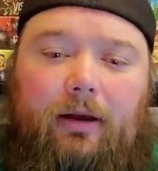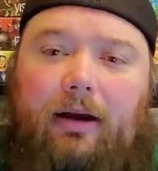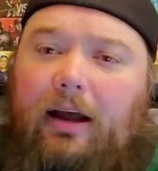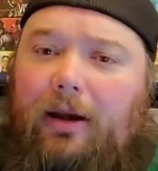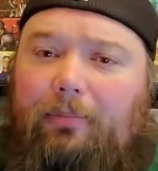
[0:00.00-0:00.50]

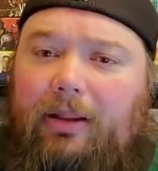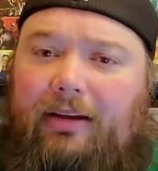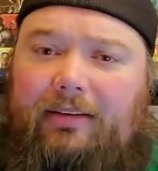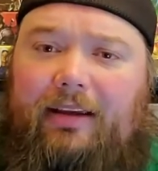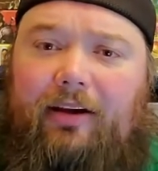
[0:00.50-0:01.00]

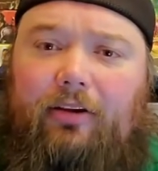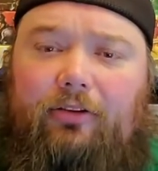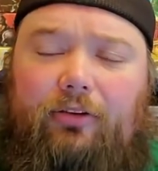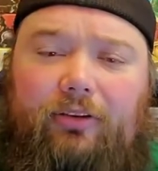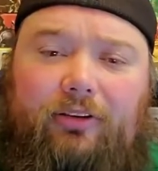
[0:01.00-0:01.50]
complex
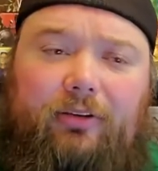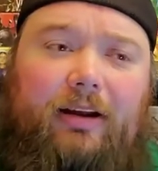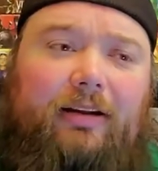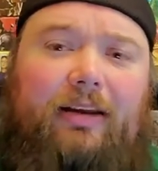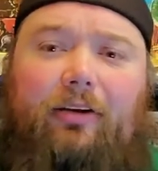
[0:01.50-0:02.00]
character. This is
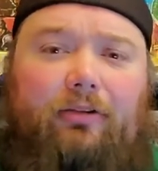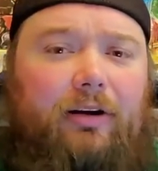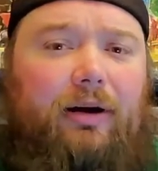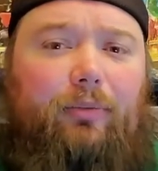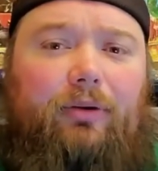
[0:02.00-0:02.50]
not a
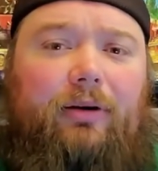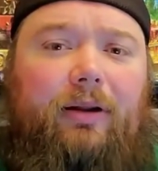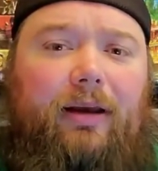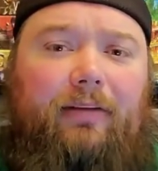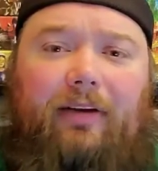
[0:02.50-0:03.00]
character I would
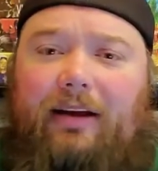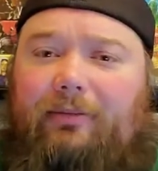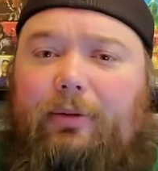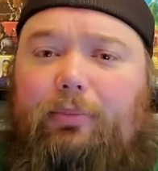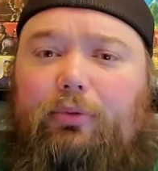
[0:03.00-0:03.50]

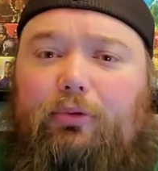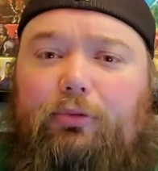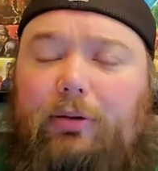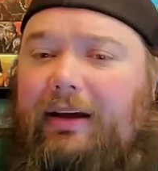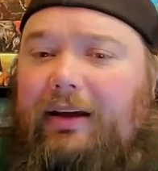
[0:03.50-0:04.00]
advise people
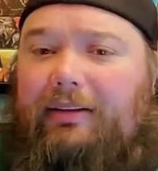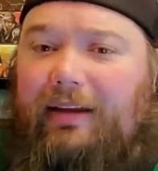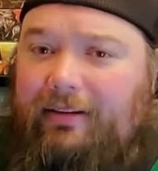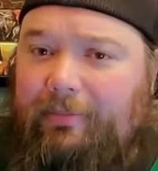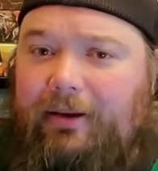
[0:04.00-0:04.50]
to as
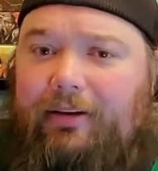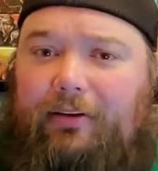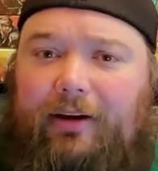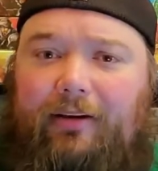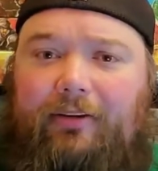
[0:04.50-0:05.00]
a beginner
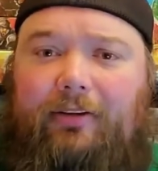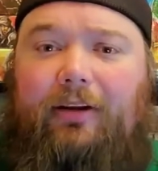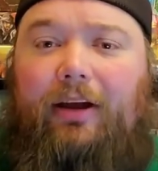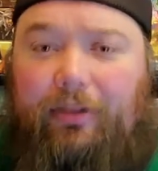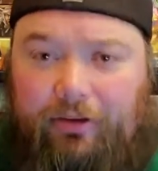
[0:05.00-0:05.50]
character.
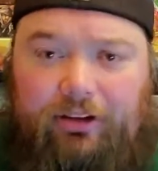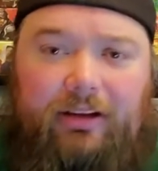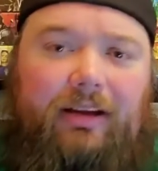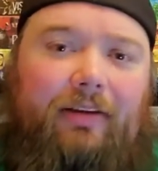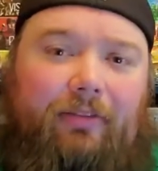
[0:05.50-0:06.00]
The
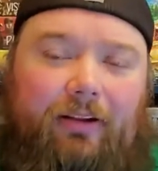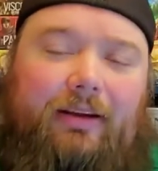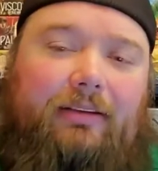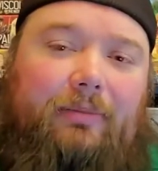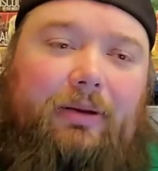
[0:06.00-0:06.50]
Genie, I feel
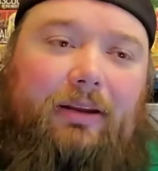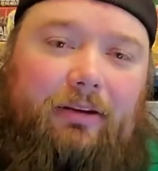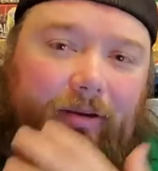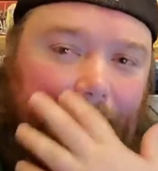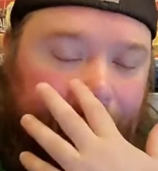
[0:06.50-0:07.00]
like, is a
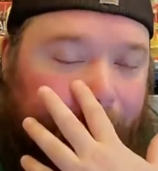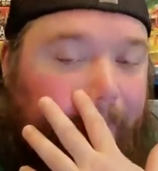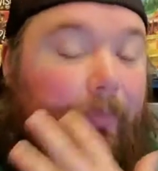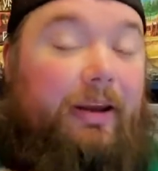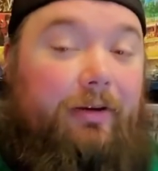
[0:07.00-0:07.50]

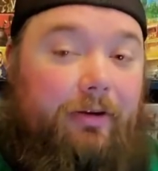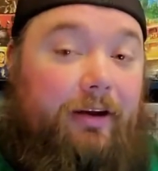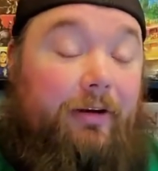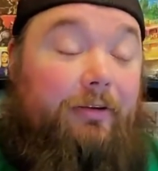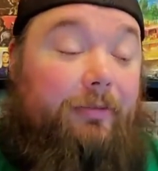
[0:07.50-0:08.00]
beginner
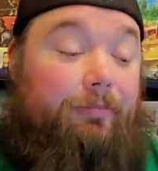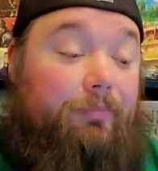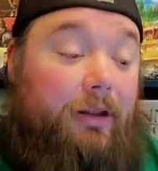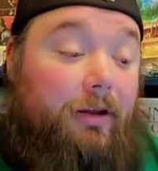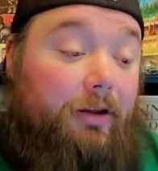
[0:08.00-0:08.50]
character.
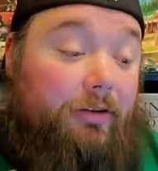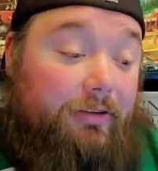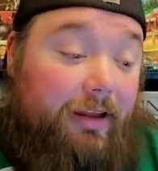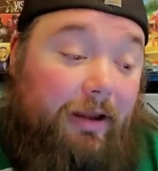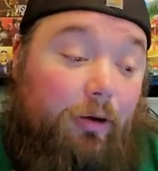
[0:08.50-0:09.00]

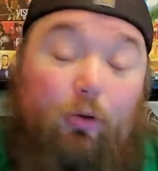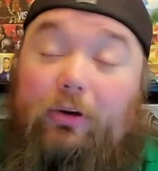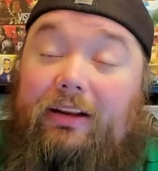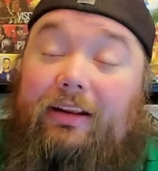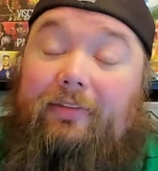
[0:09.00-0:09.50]
So yeah,
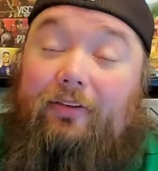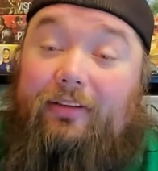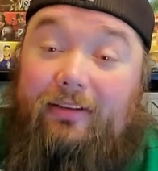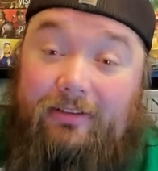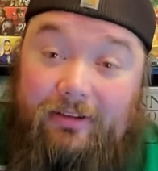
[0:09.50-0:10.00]
Houdini
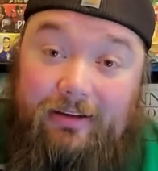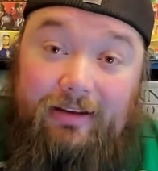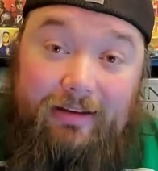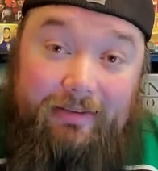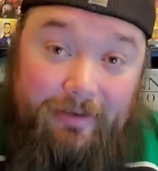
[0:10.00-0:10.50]
versus the
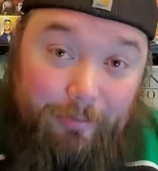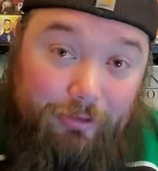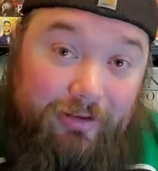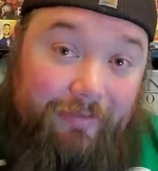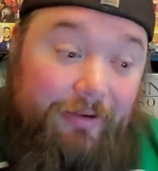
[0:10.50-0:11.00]
Genie is
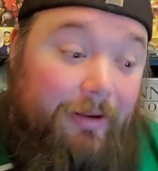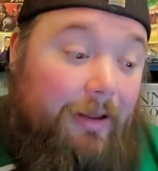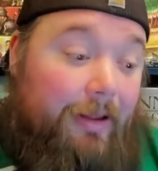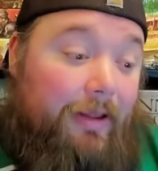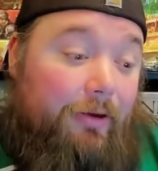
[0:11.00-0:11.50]
number 7.
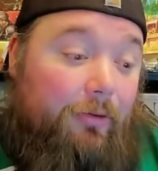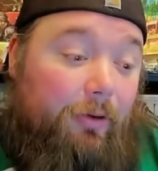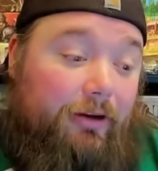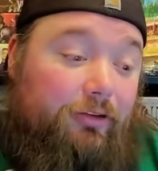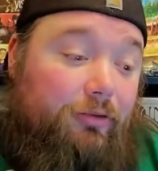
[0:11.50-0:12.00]

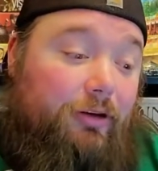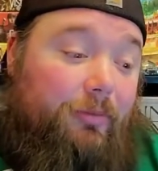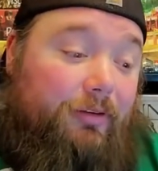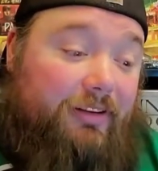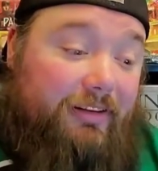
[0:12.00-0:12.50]
Going to
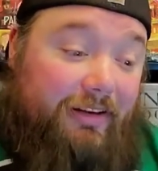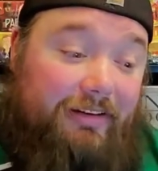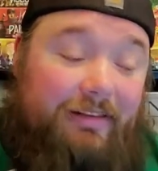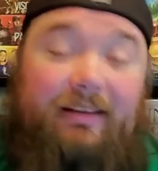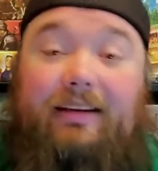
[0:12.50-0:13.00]
number
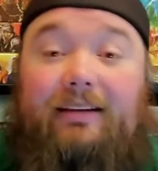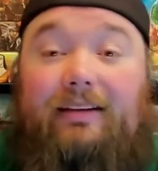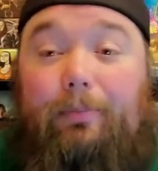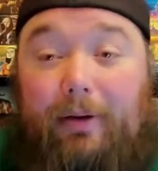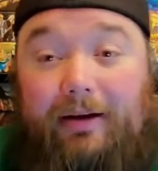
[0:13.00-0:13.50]
6 is
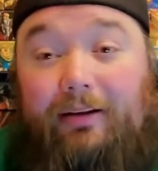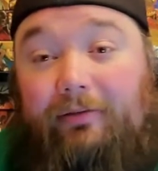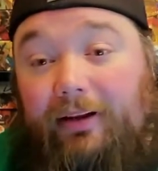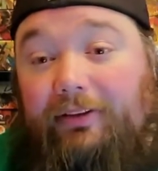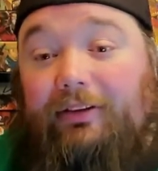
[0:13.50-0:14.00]
the Battle
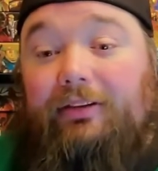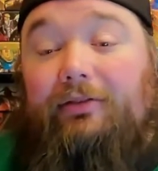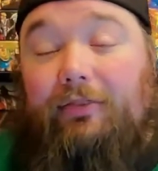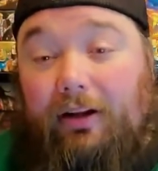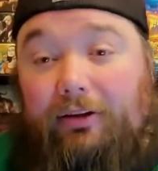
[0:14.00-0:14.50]
of Legends
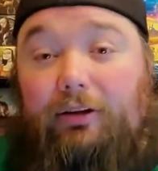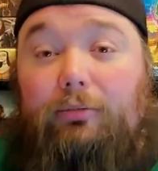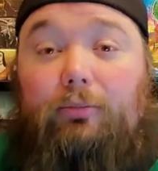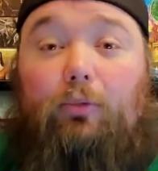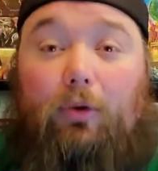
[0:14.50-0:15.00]

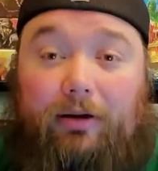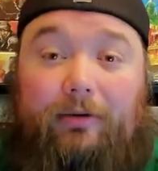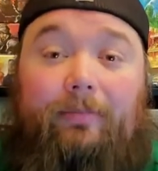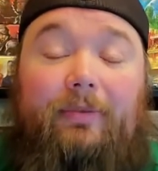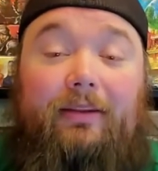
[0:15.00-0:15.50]
Volume 1.
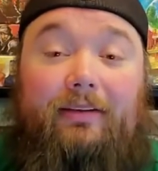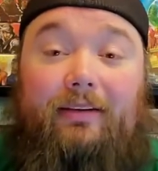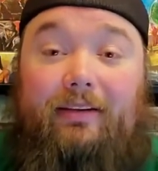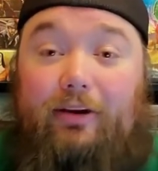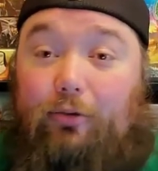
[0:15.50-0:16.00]
This
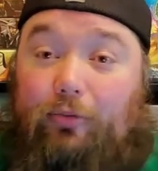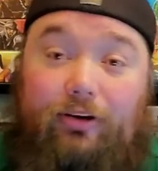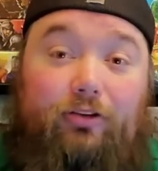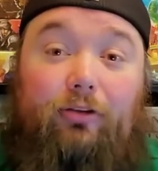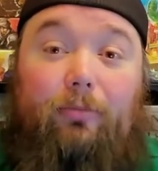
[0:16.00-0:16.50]
is the
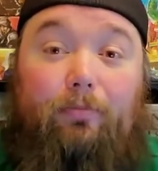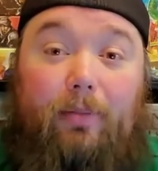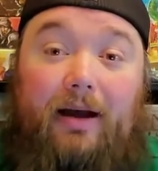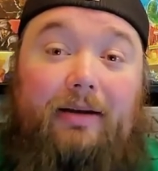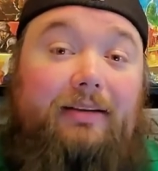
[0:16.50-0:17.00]
original
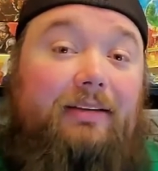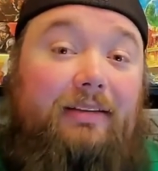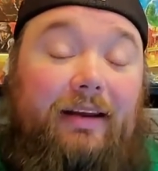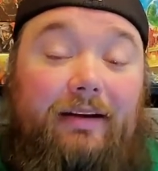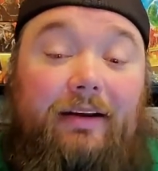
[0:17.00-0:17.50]
box
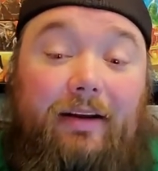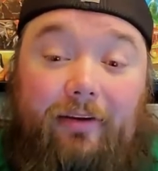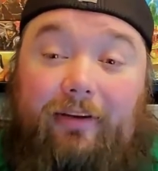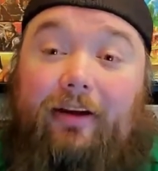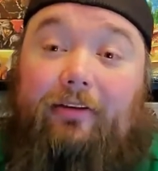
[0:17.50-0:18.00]
set
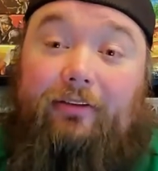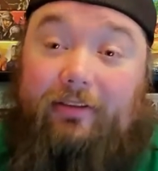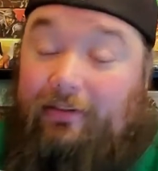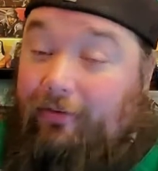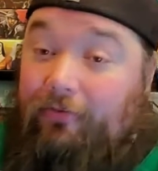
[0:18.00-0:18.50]
of characters.
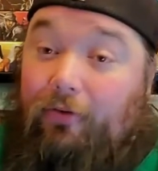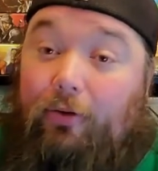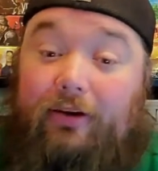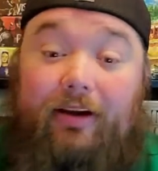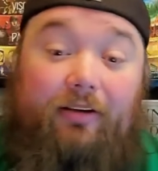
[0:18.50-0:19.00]
It's a
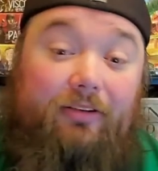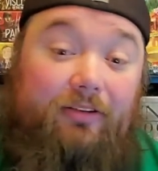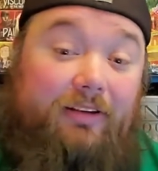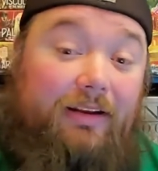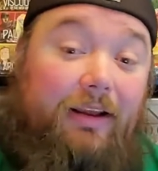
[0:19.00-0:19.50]
4-character
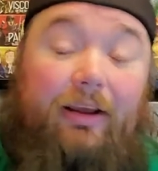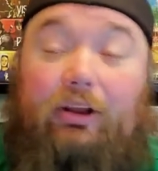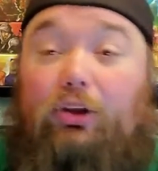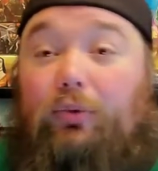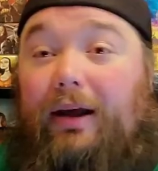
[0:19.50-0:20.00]
set.
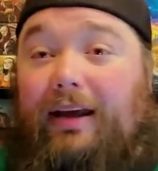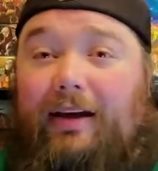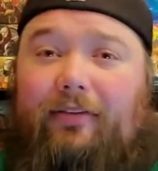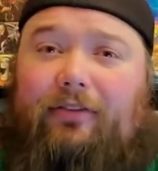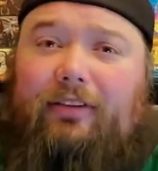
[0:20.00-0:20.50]
You
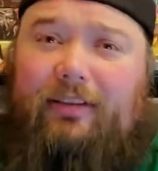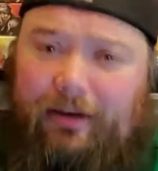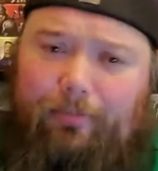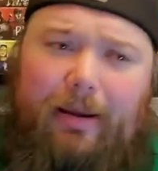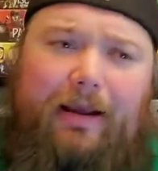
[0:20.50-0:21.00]
have
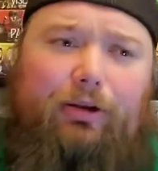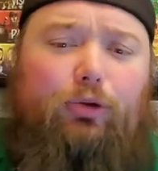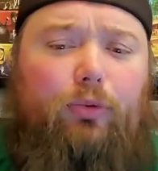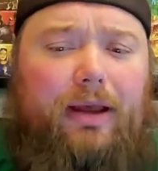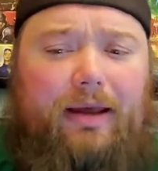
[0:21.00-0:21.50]
Sinbad,
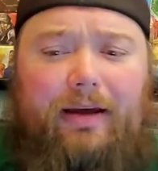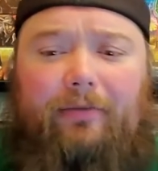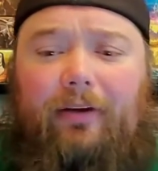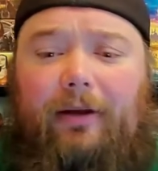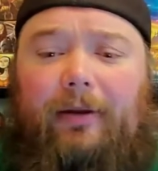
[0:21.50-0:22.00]
you
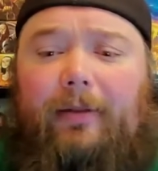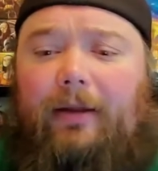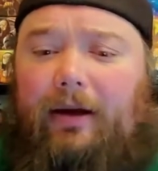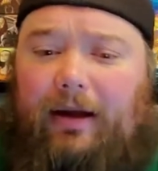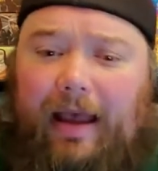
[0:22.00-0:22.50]
have
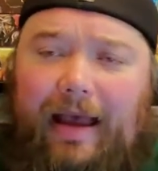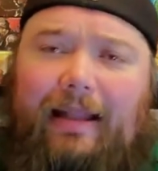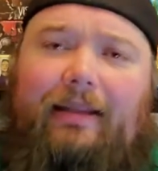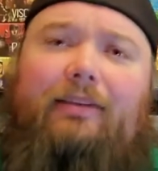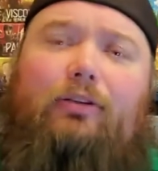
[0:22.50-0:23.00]

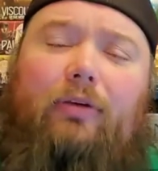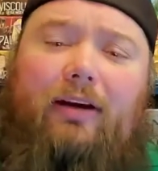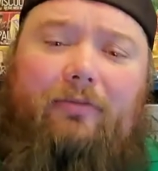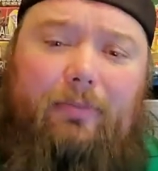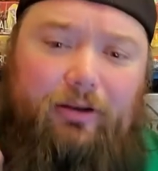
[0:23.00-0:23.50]
Alice, you
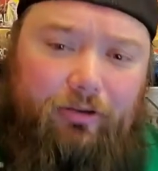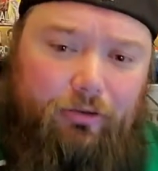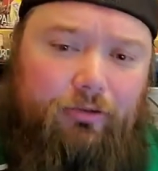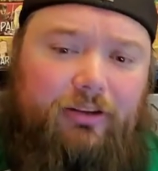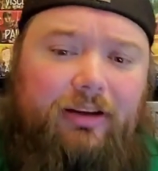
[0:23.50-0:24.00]
have
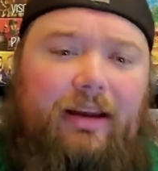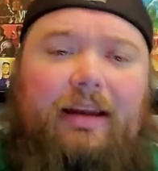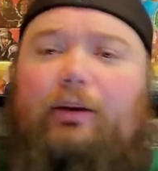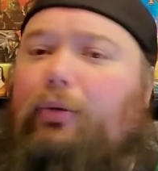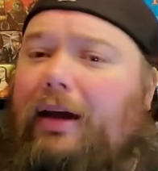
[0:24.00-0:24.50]
Medusa,
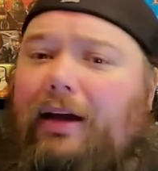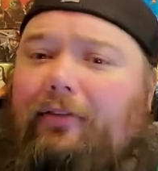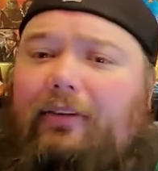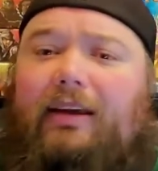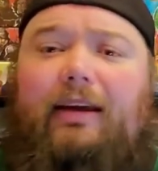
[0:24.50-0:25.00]
and you
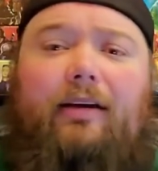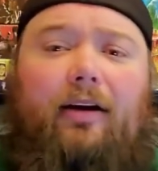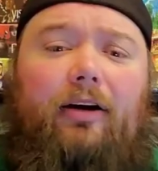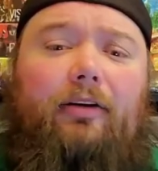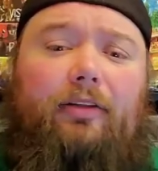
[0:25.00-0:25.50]
have King
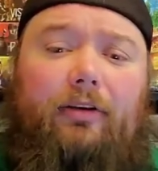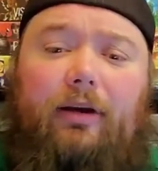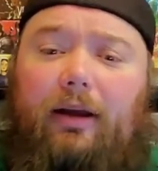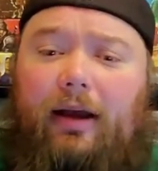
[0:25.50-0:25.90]
Arthur.